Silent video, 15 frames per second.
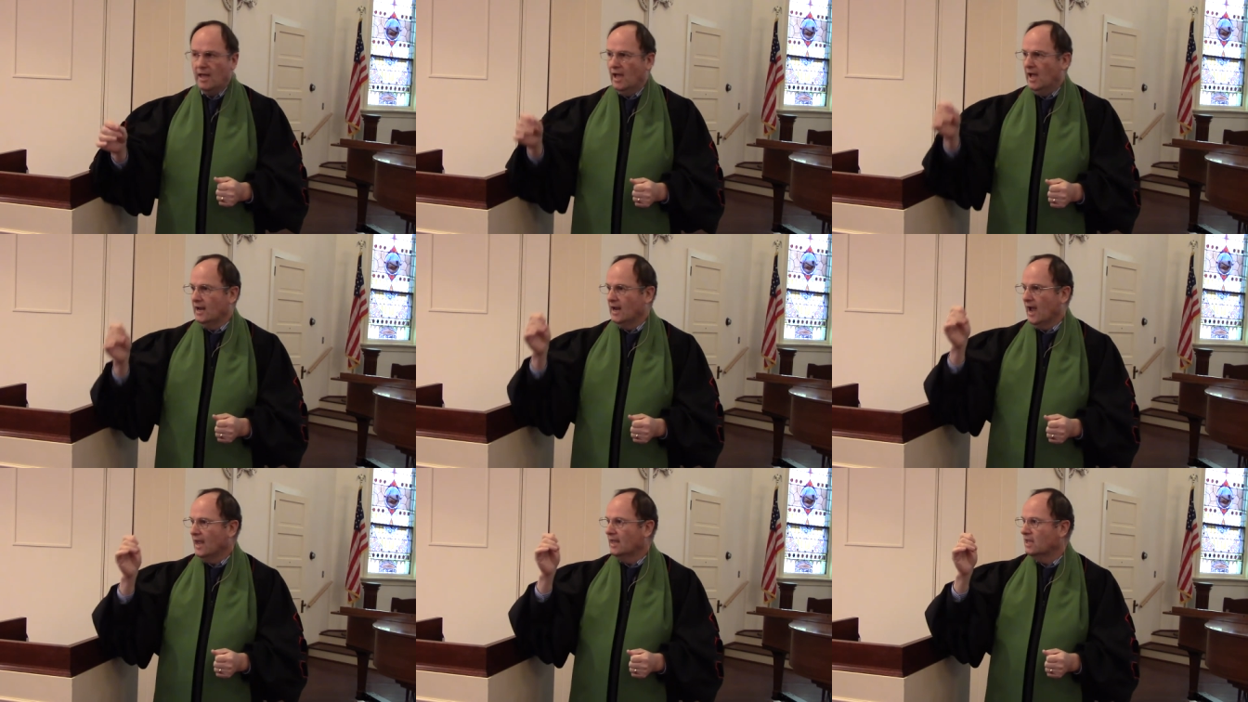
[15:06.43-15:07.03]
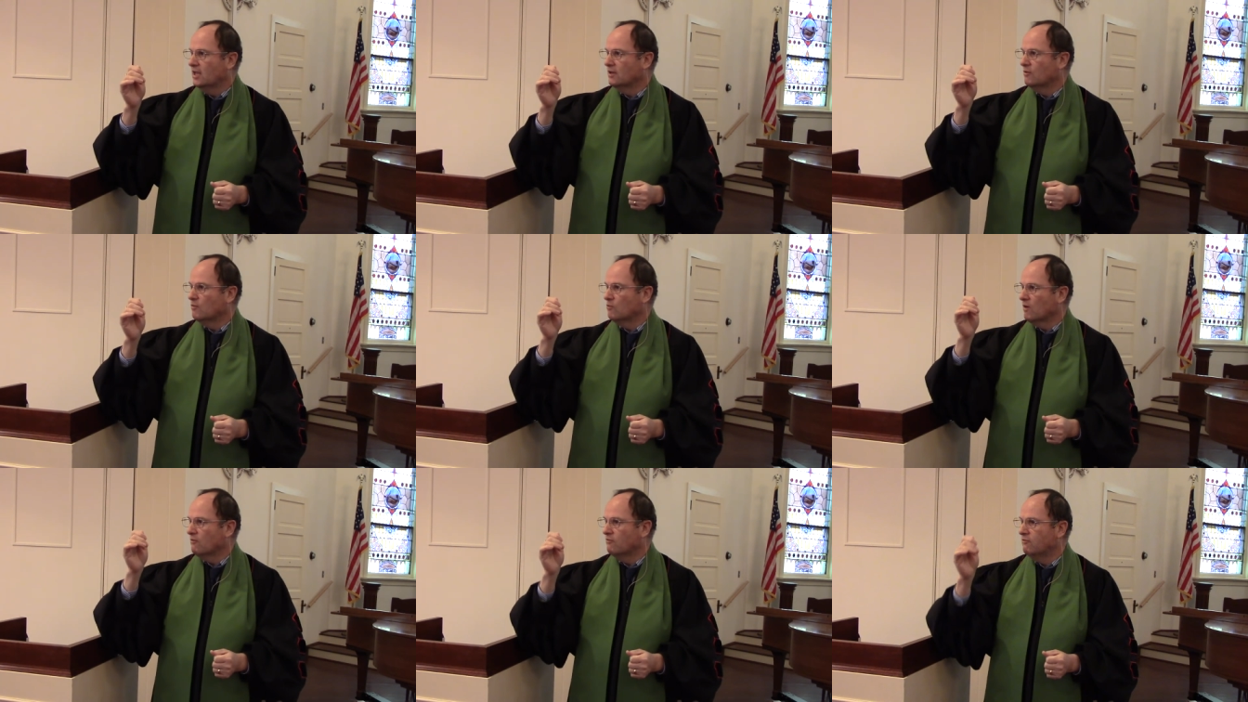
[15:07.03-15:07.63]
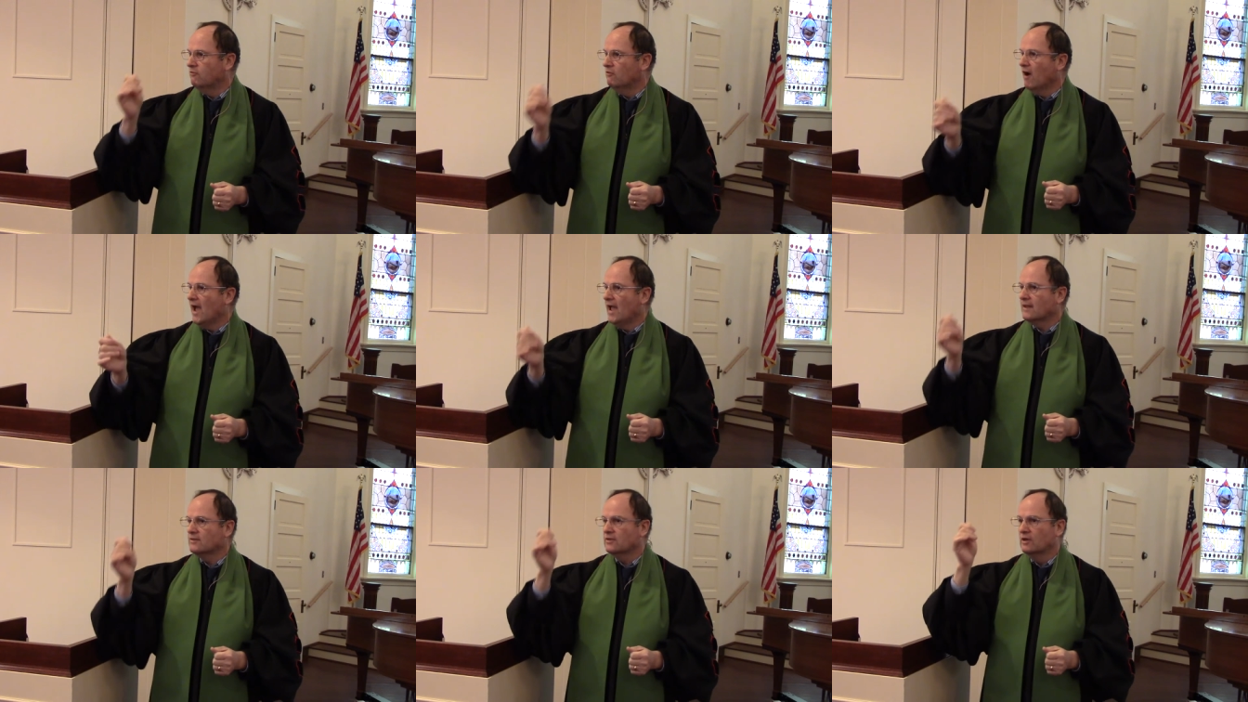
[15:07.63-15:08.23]
and I can
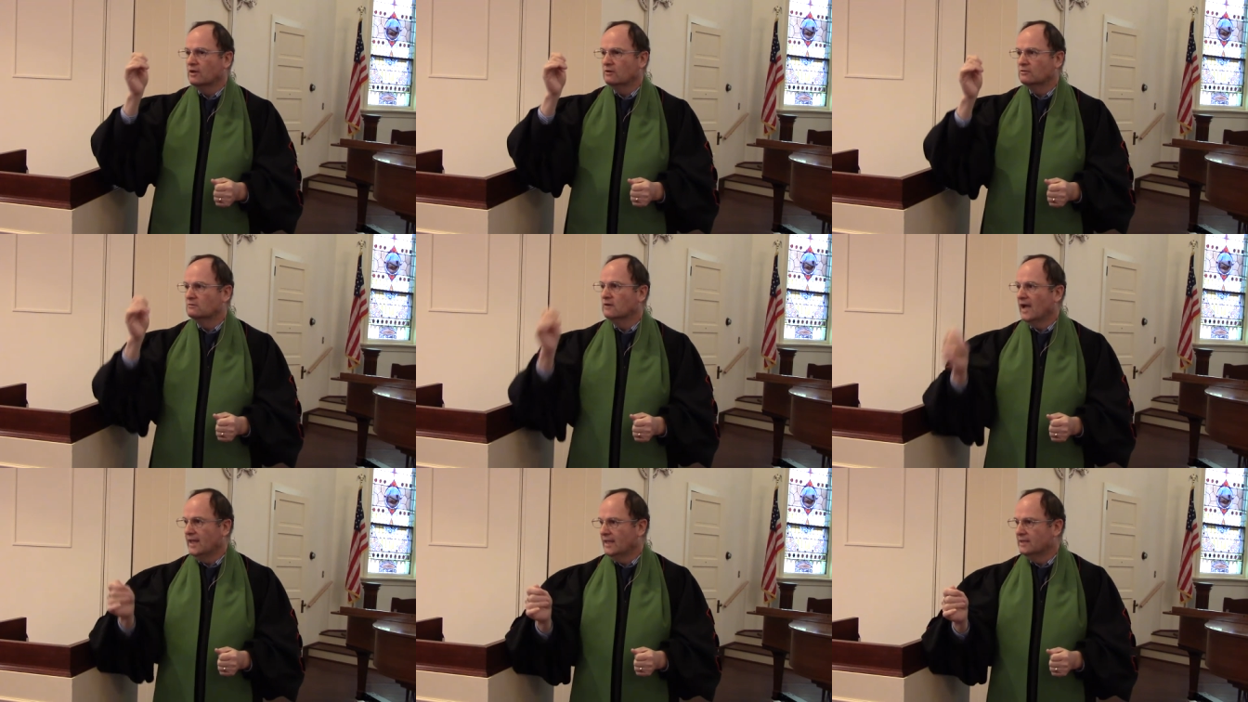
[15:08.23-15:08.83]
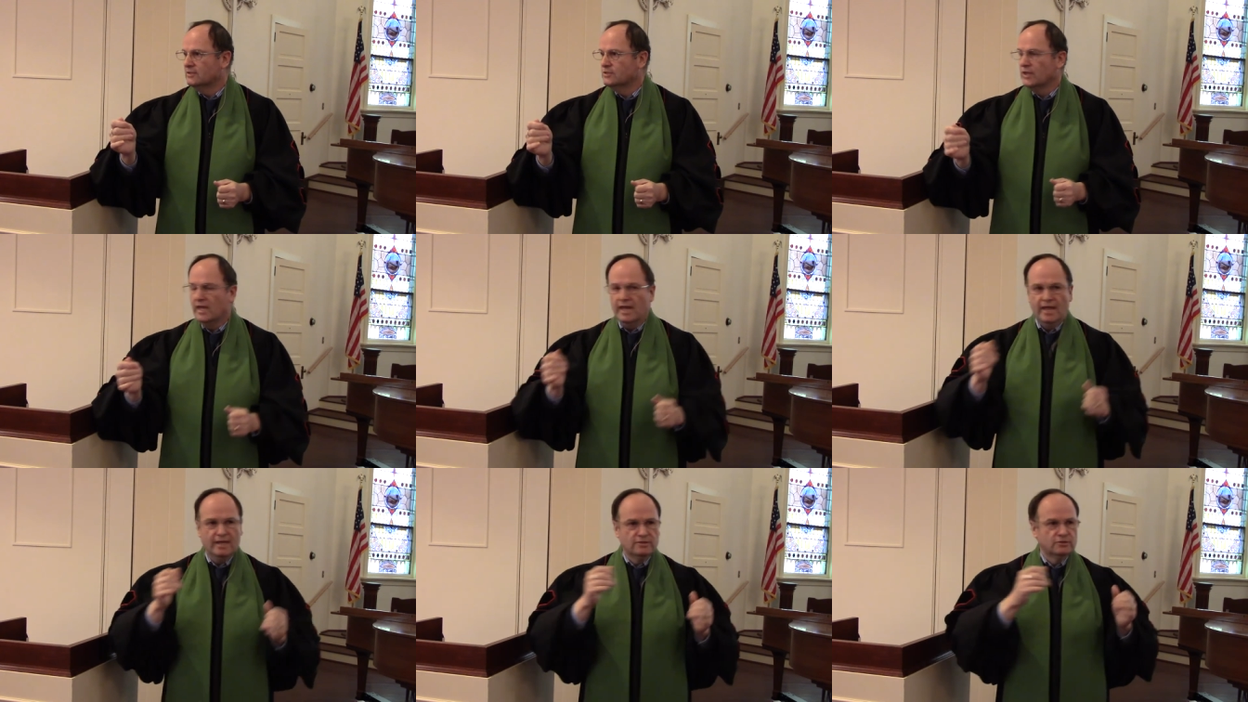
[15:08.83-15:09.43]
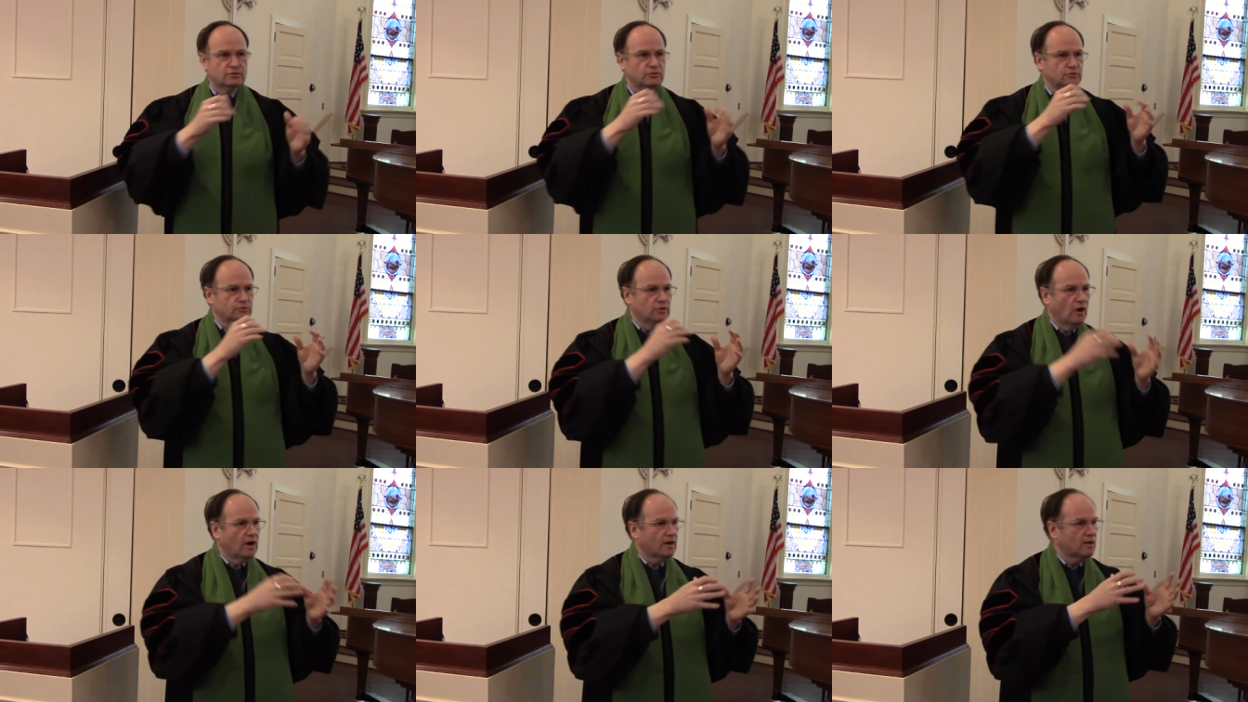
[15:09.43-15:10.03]
reflect light into
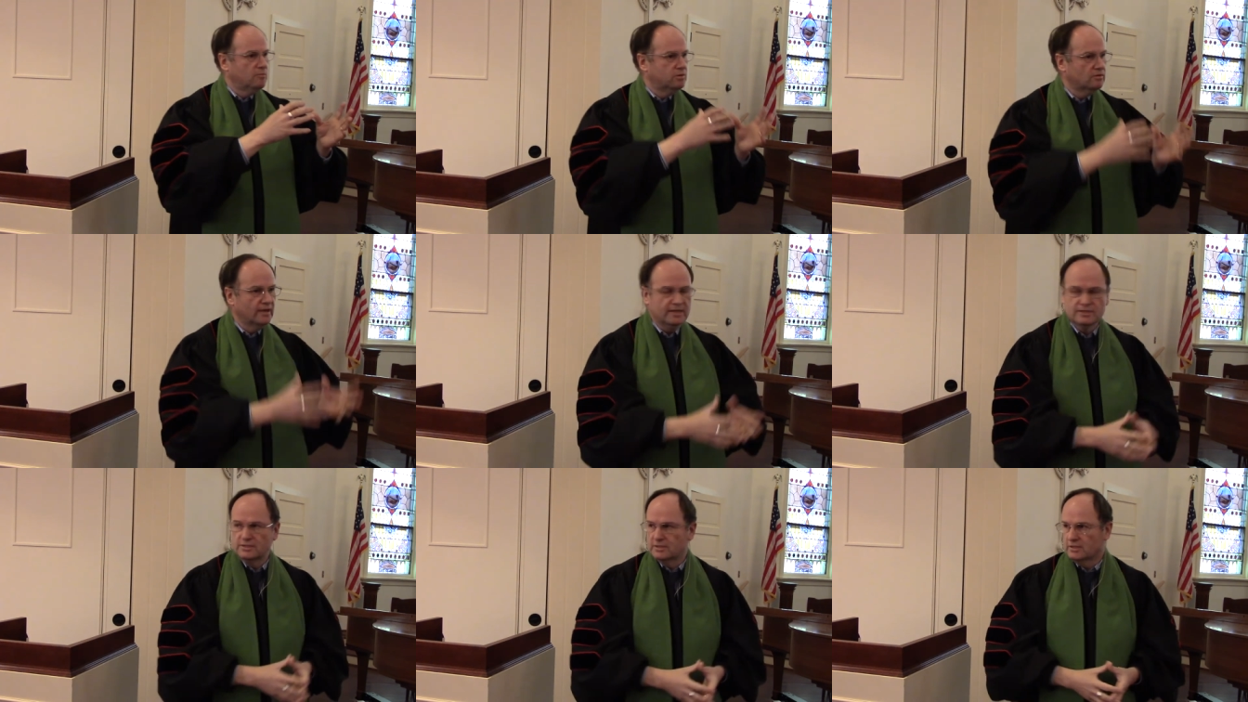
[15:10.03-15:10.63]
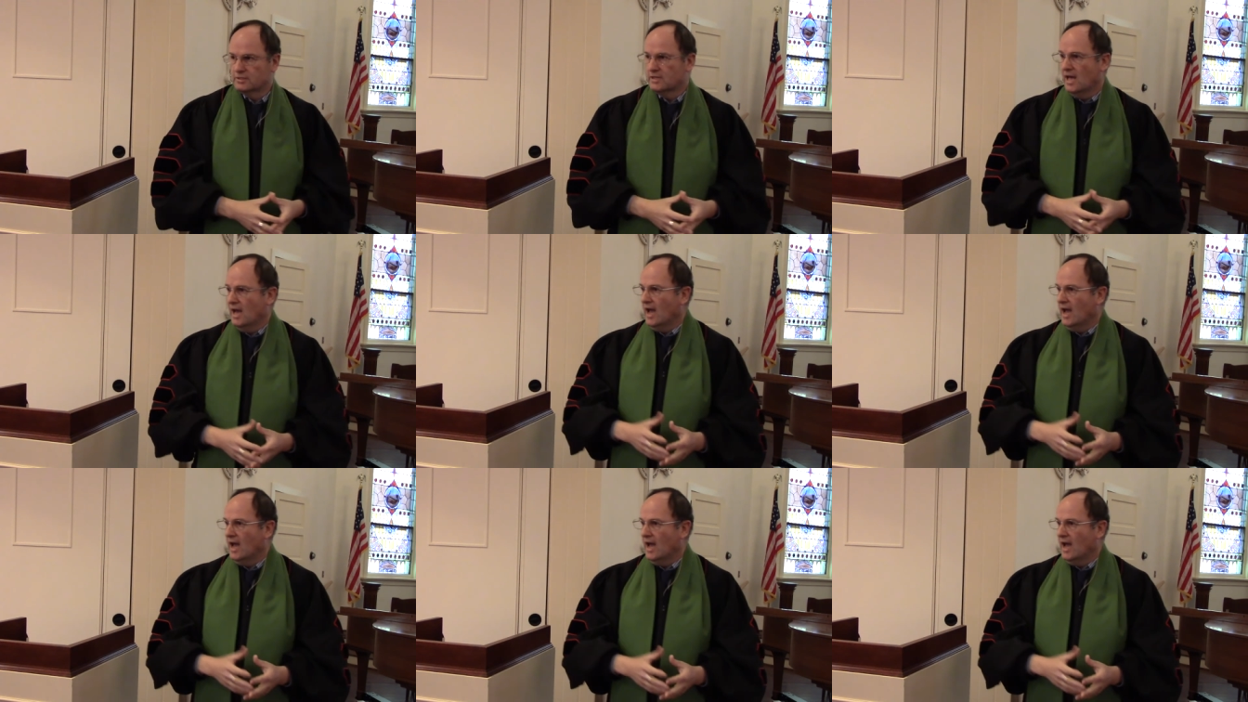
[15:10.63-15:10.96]
dark places.